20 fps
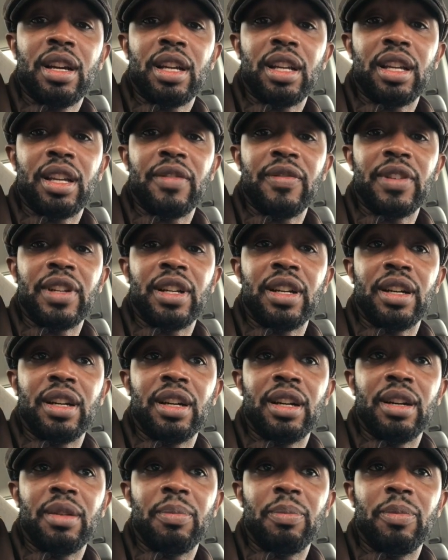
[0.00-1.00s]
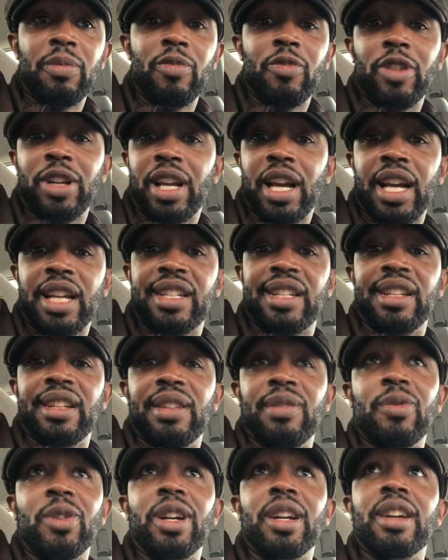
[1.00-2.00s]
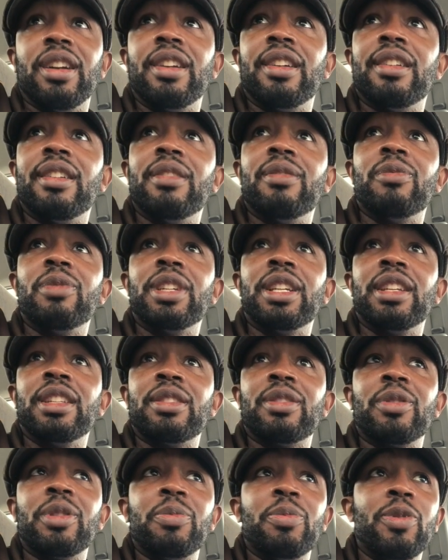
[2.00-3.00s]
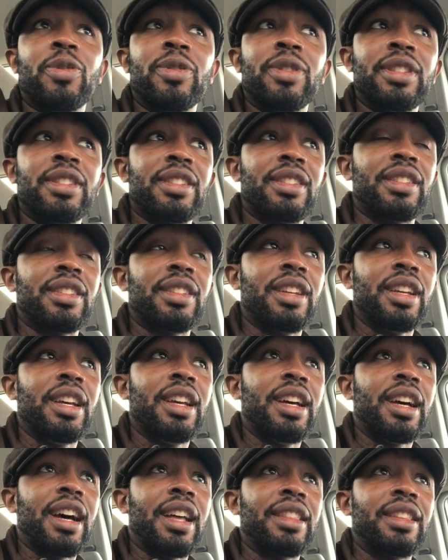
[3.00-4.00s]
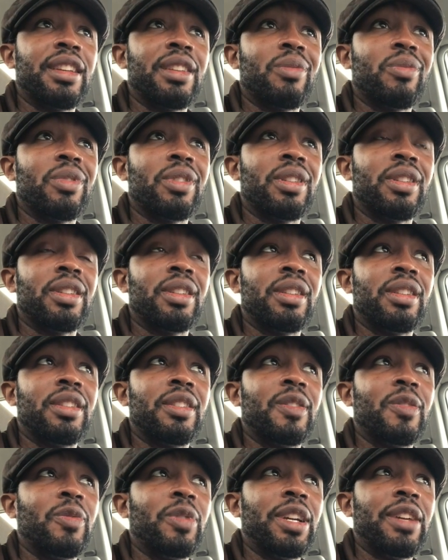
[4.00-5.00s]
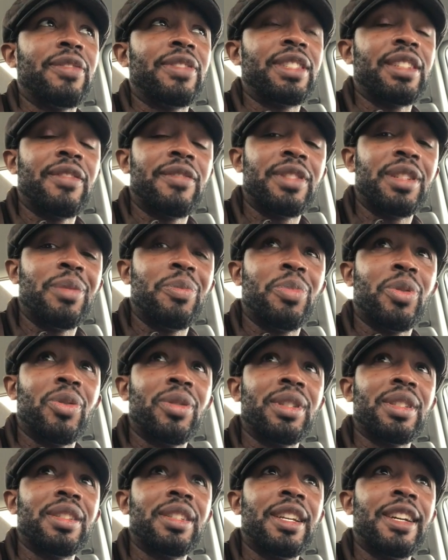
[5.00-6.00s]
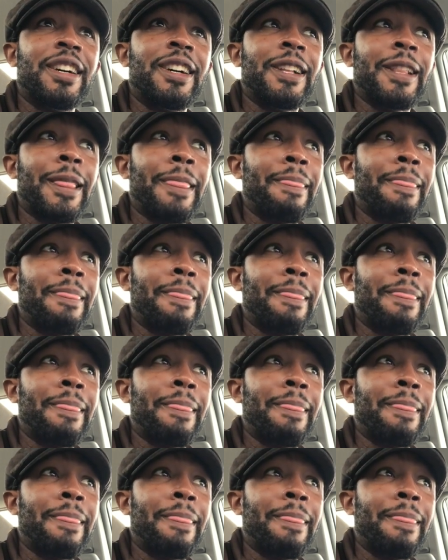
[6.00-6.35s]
given a reaction where we get 3 points. I think we have 17 points now.